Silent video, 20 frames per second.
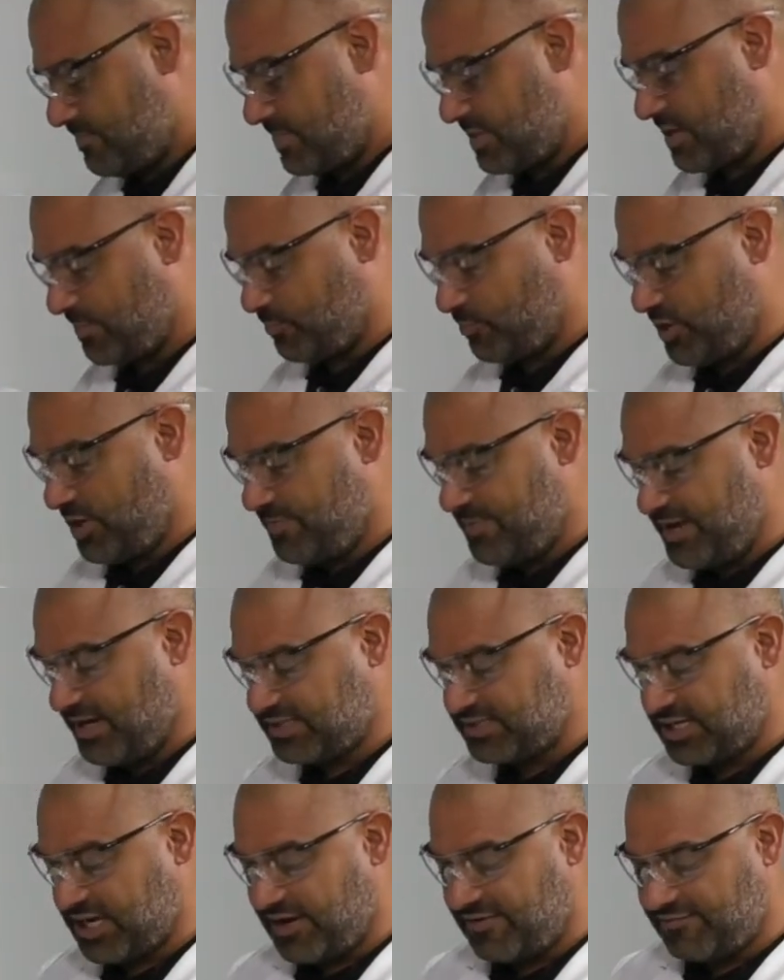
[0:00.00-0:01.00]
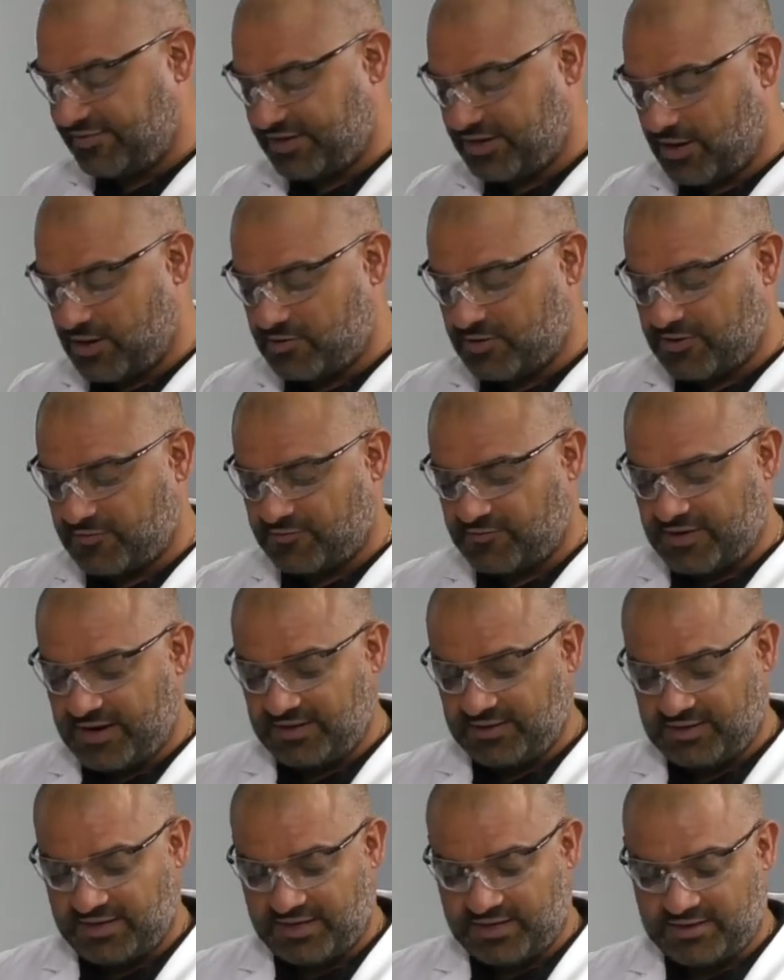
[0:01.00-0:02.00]
the premix of the, our
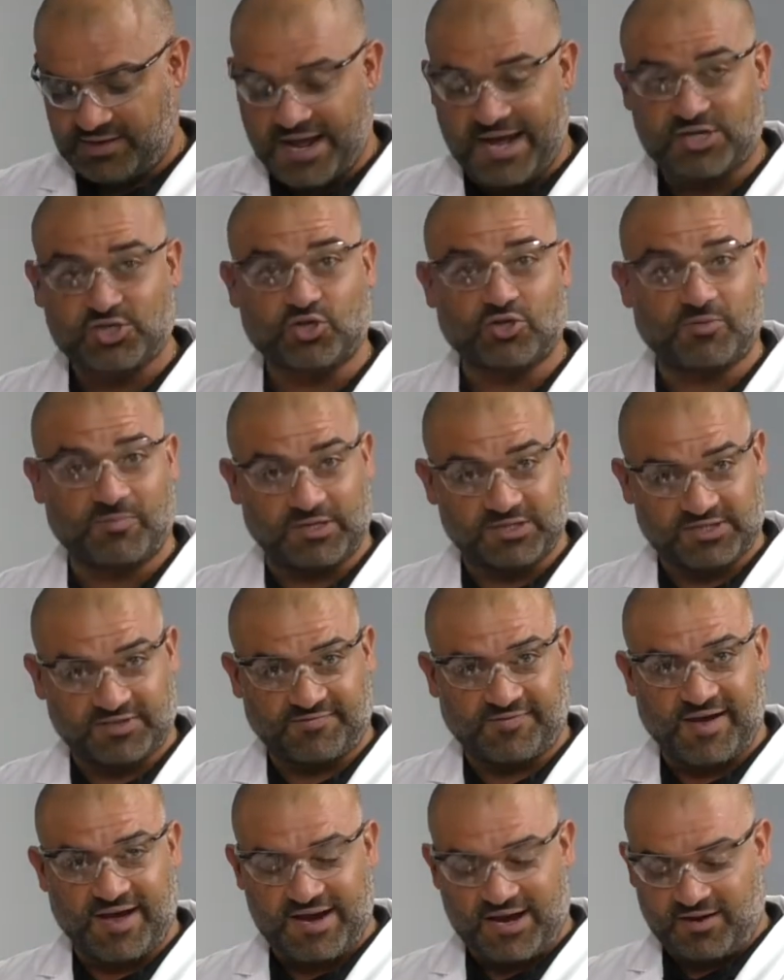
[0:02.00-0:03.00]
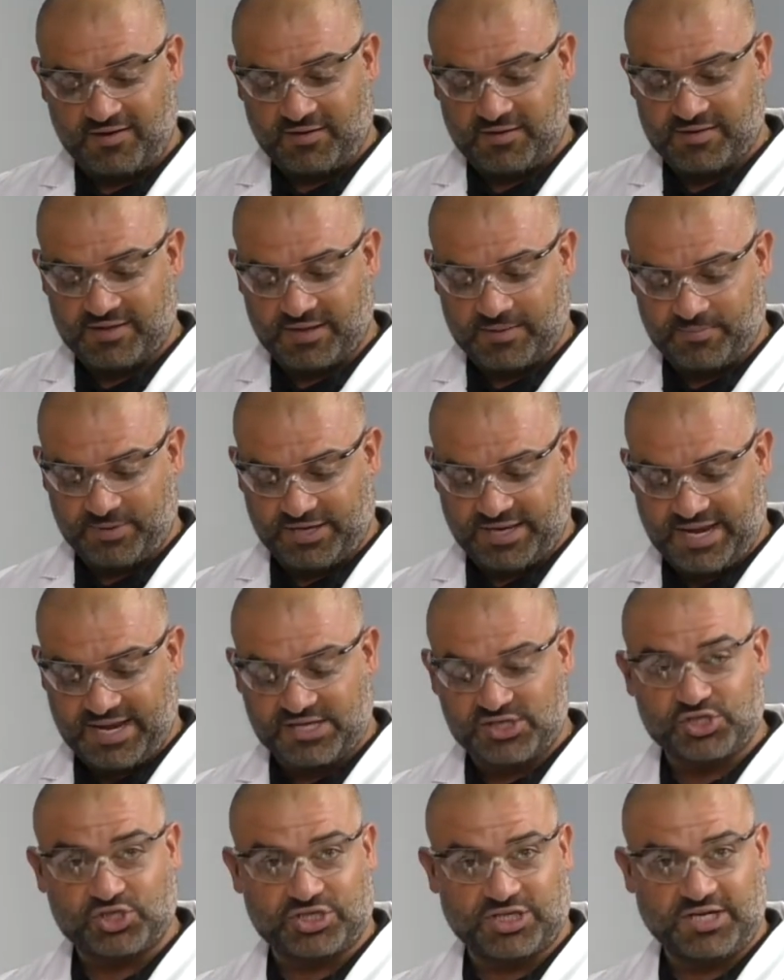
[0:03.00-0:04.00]
friend, the natural emulsifier, the
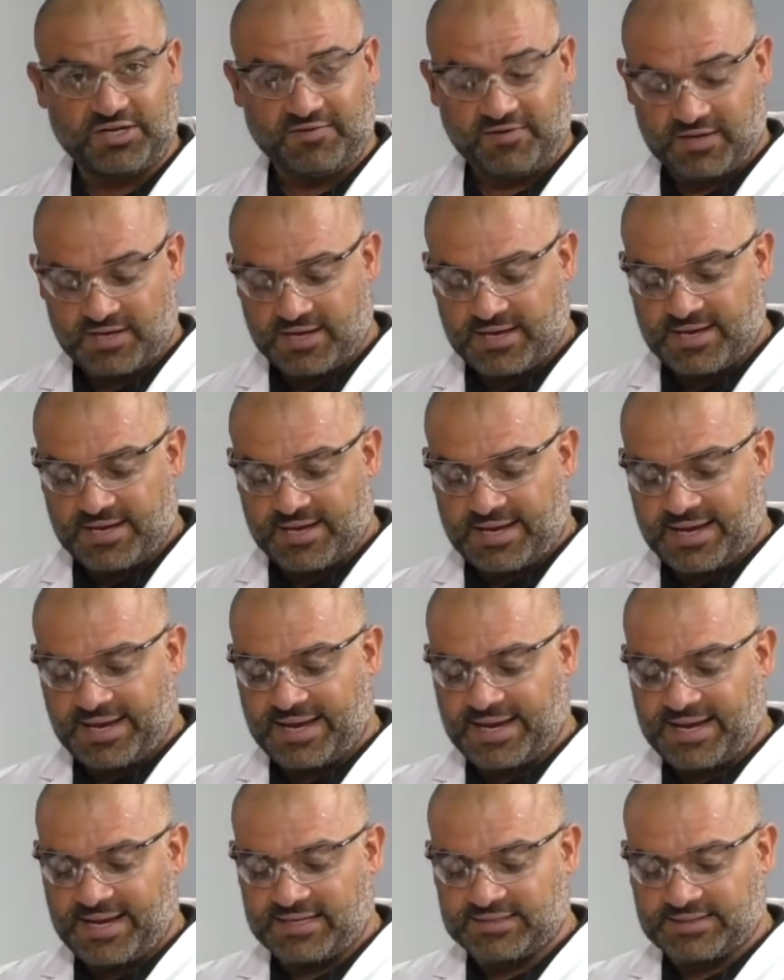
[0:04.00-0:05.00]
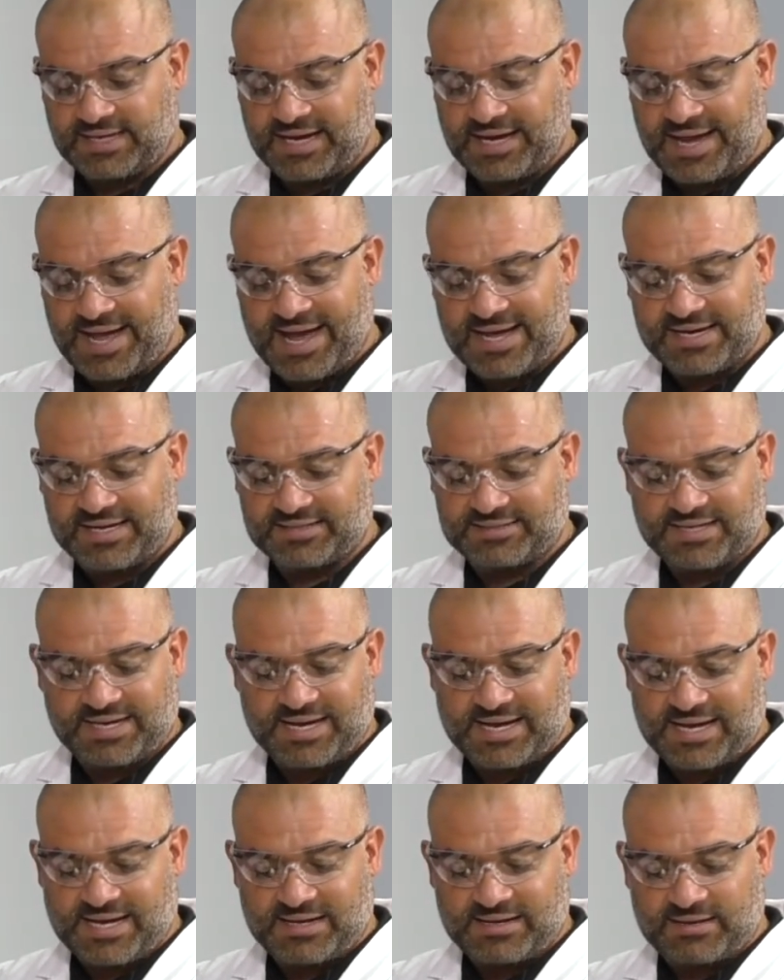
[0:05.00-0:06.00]
PKSG, and I added
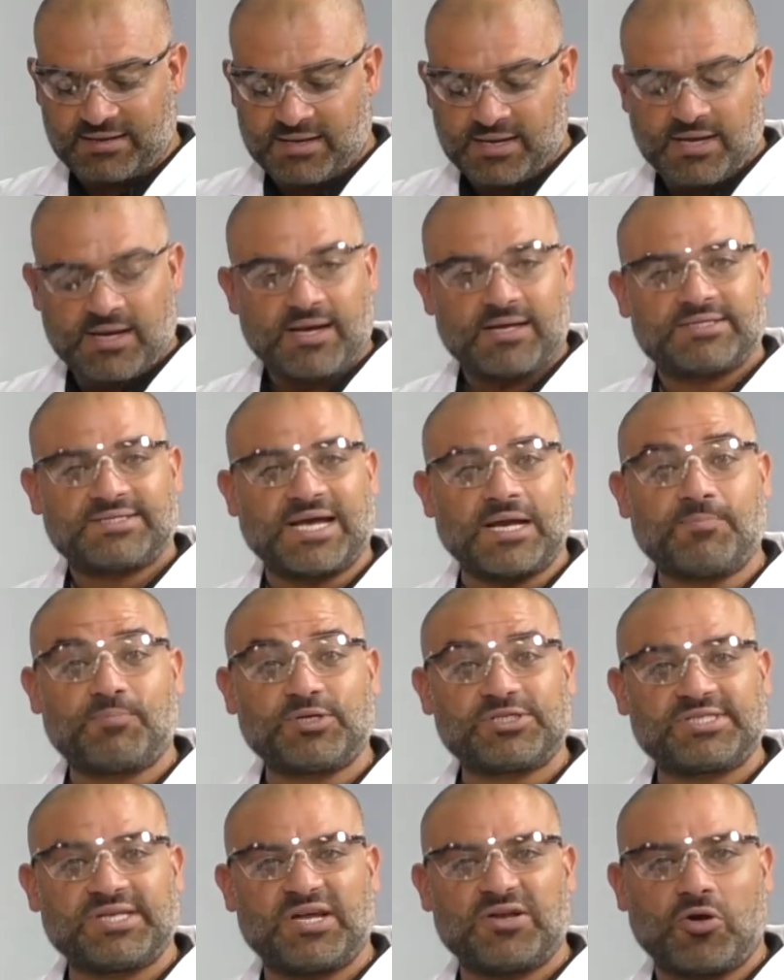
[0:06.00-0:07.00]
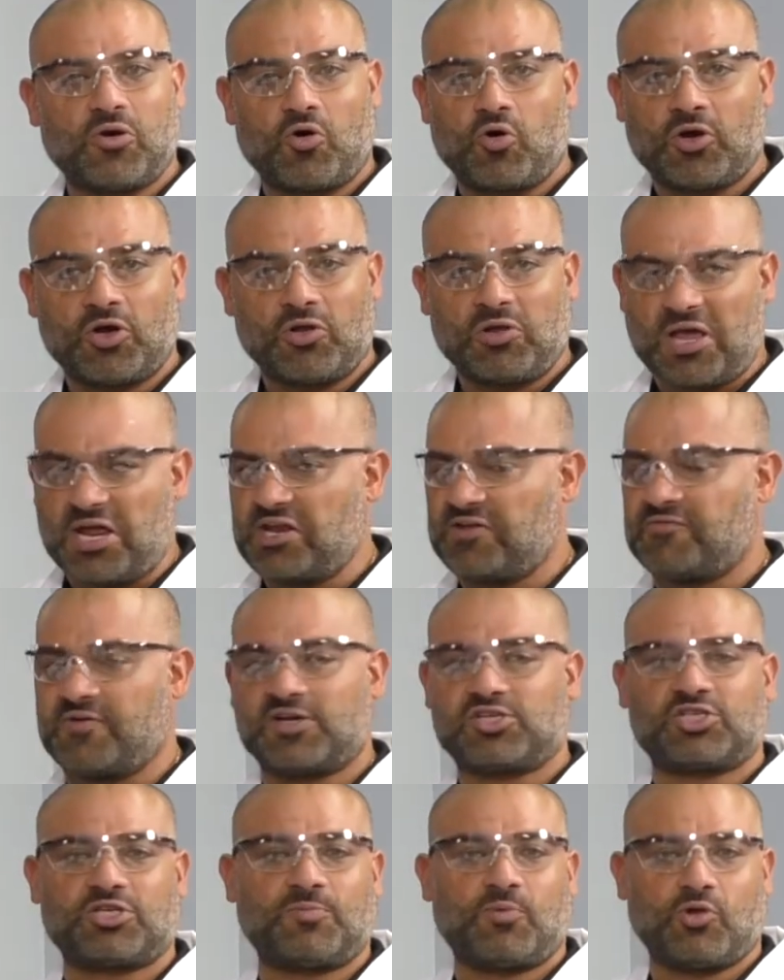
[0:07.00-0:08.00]
10% uh, oil, any
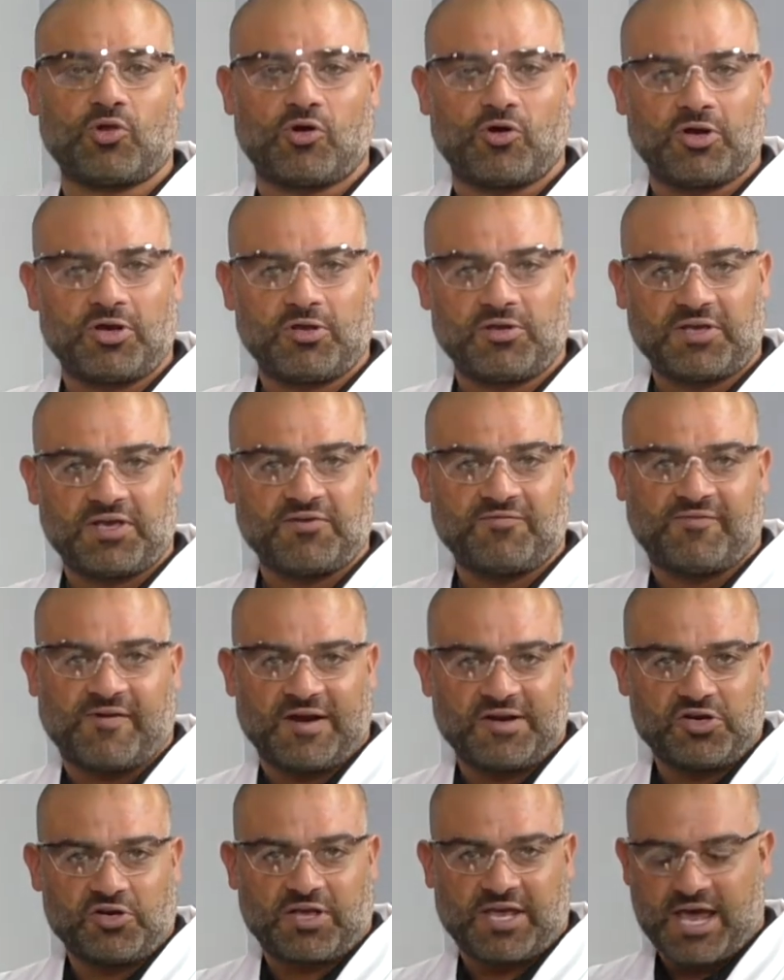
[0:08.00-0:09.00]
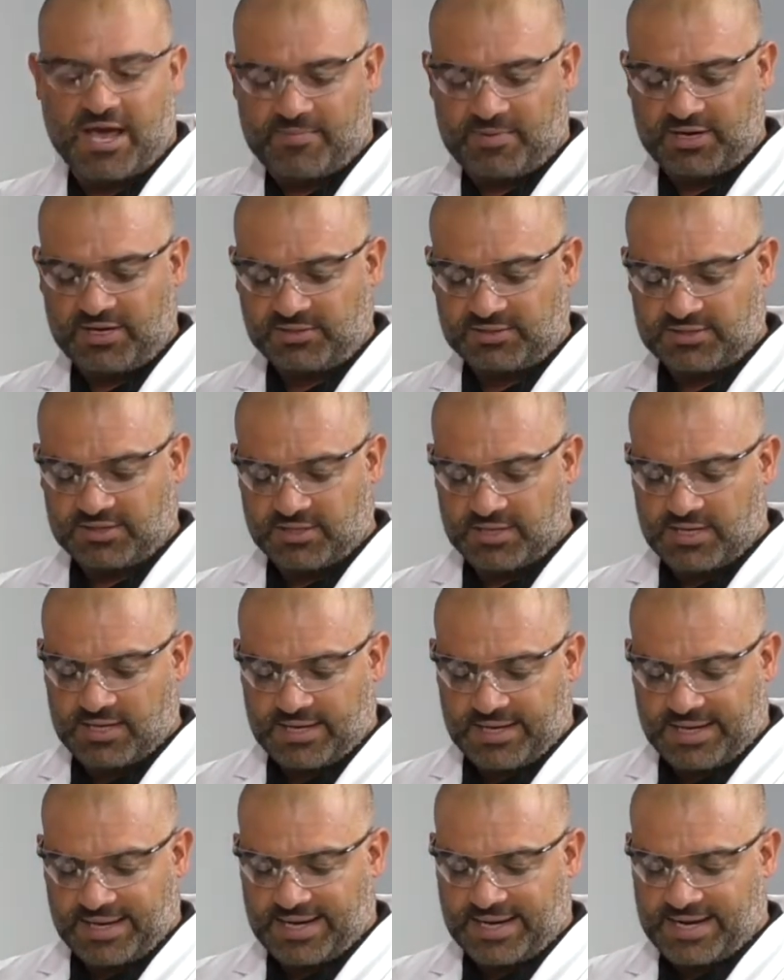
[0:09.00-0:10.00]
vegetable oil you can find in your cabinet,
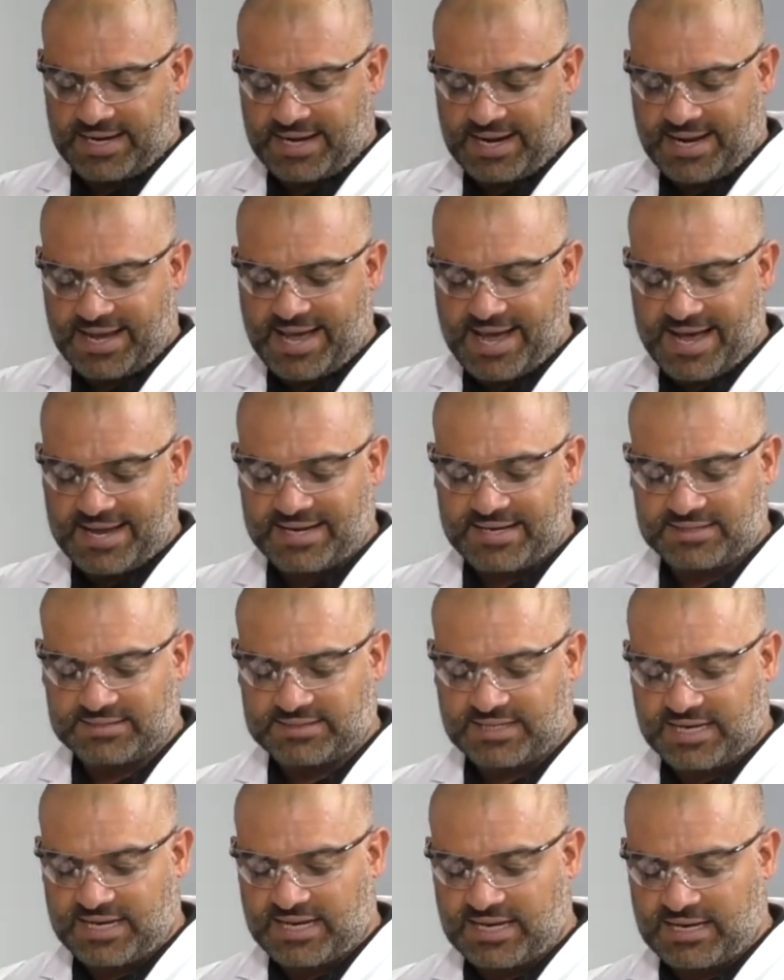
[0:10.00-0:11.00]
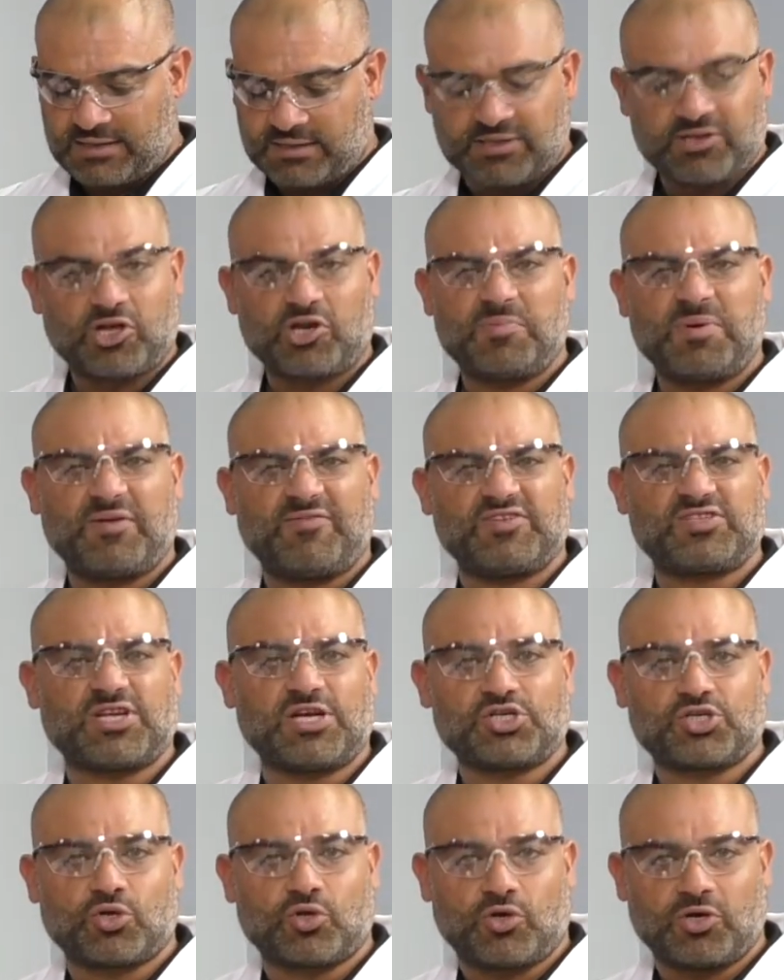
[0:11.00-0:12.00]
and I added uh, a little bit of
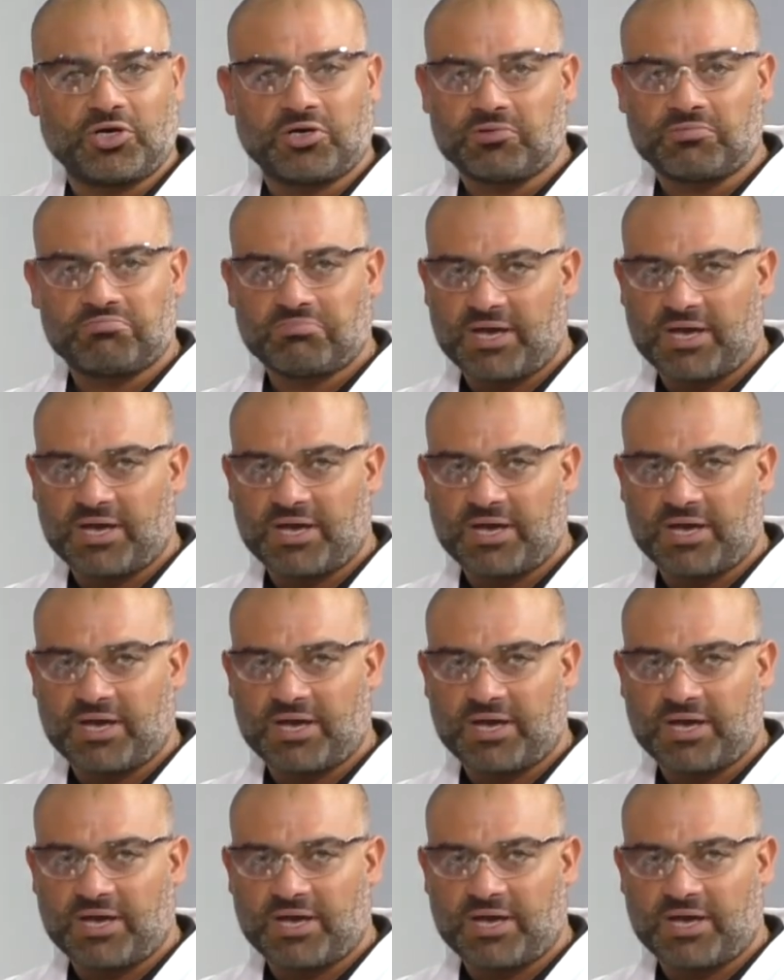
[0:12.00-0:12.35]
essential oil.